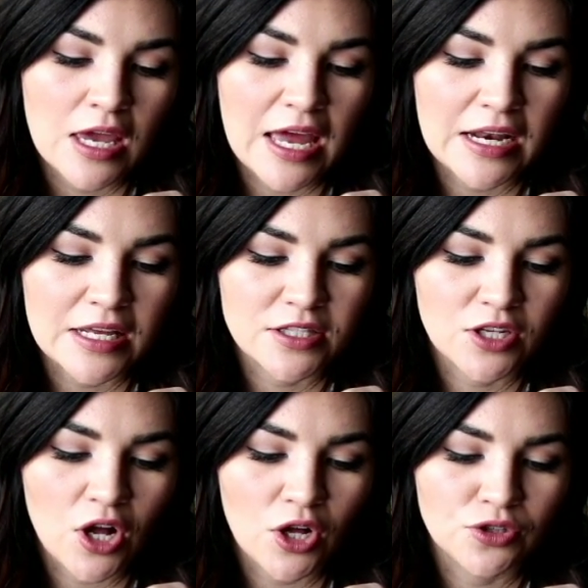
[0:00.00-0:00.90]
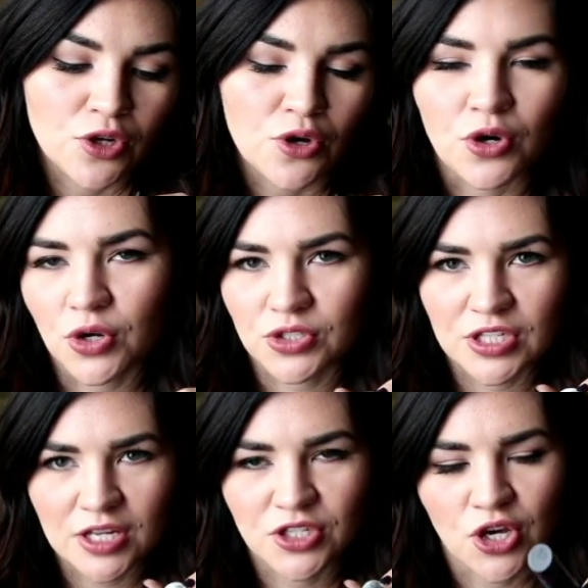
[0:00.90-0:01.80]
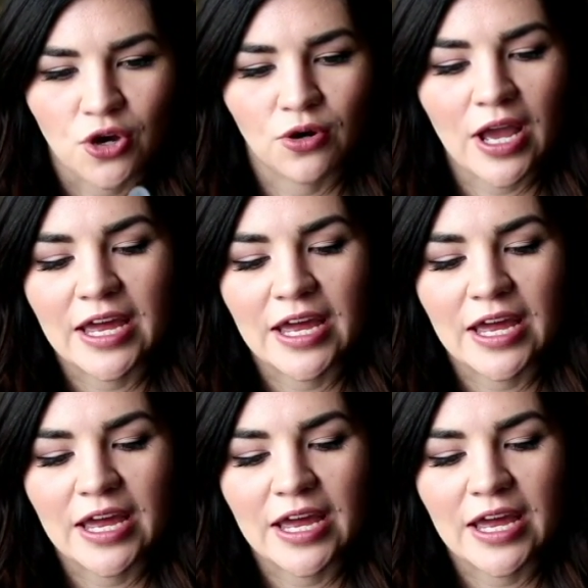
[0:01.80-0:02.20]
And it's called Rosetto.